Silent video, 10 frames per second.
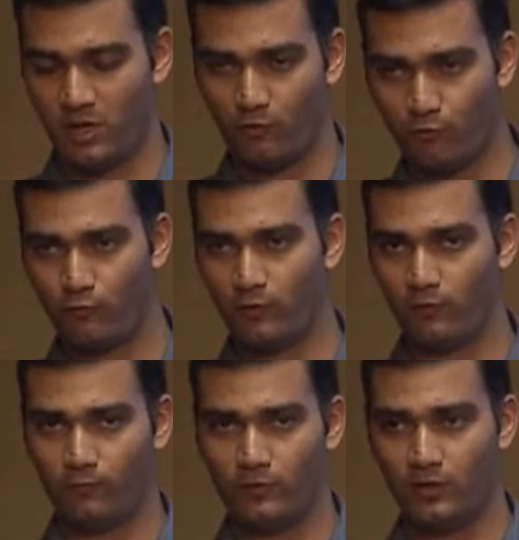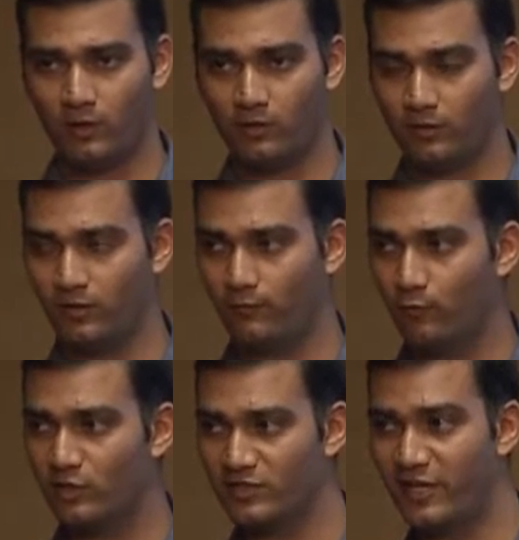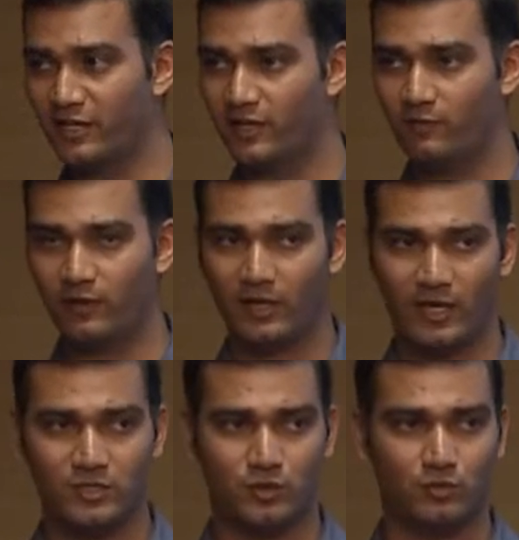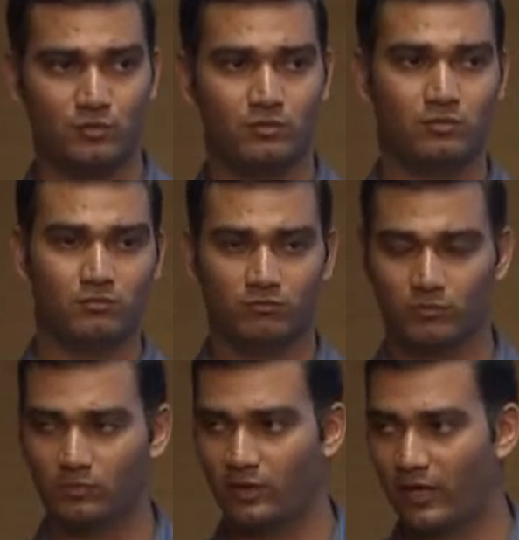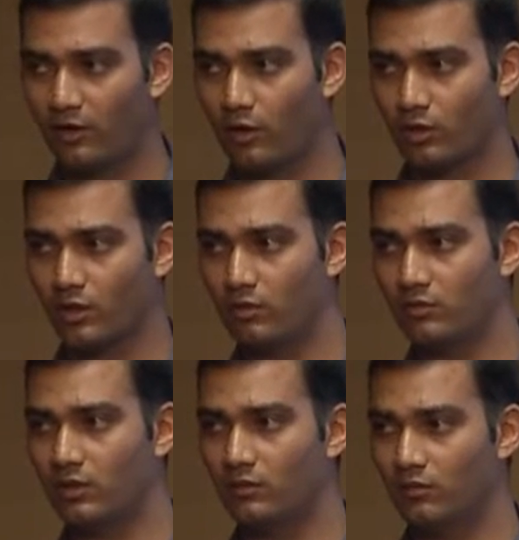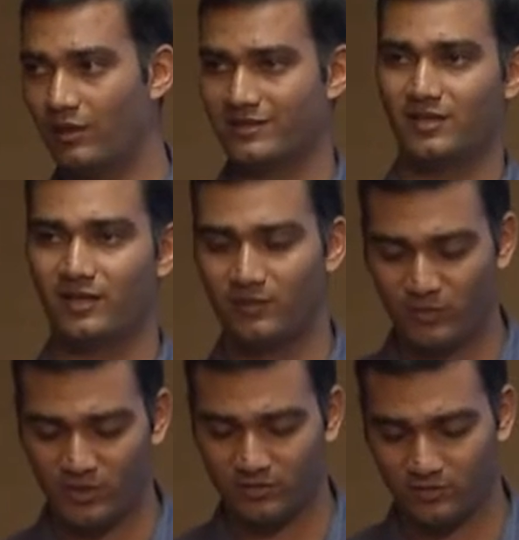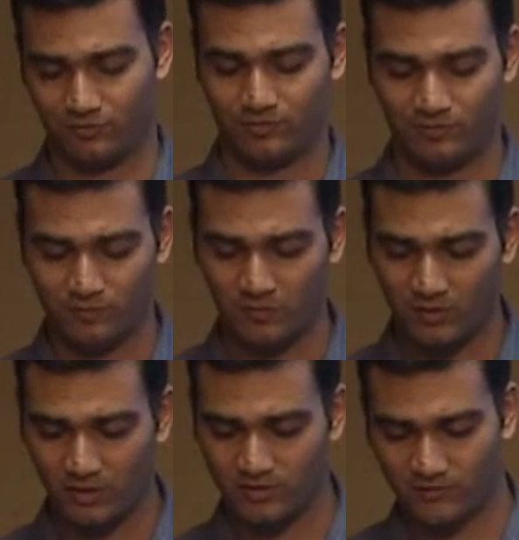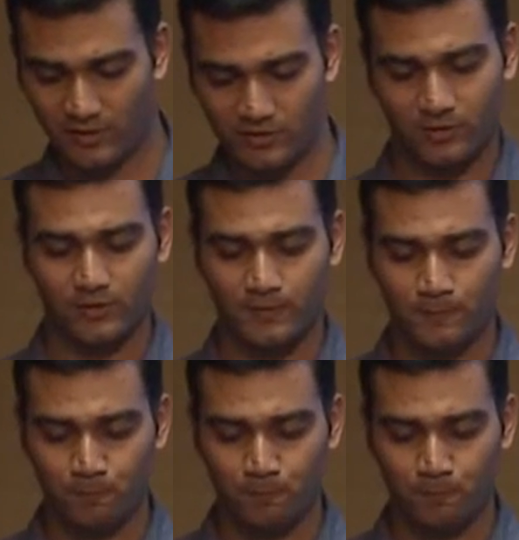If the phone is inactive, it has to get locked down in less than 10 minutes or so, things of that sort.